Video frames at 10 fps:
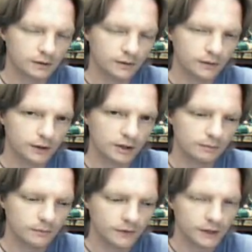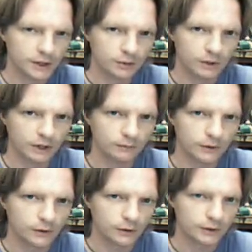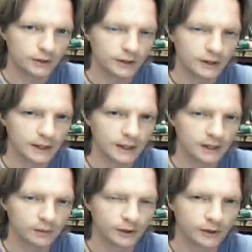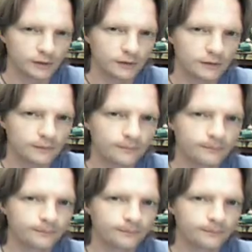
on a theme for each one of your unique artworks.